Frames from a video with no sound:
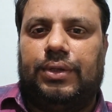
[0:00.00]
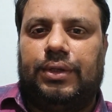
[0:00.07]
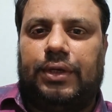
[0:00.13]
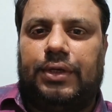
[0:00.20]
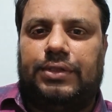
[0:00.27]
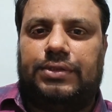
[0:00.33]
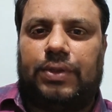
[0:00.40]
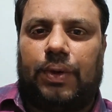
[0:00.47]

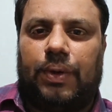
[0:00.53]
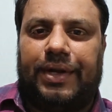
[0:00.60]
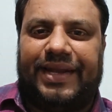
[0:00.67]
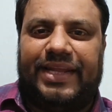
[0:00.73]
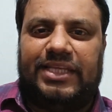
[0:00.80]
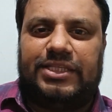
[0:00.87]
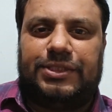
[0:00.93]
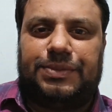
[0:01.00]
that is called
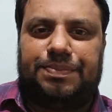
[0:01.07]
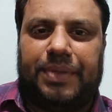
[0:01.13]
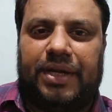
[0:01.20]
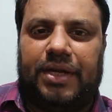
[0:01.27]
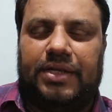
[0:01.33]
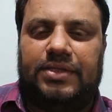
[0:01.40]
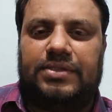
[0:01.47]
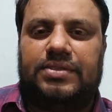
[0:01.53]
lis
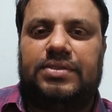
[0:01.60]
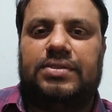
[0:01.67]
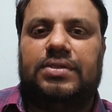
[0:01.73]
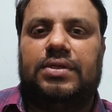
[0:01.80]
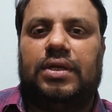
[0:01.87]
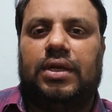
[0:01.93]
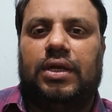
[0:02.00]
pendens.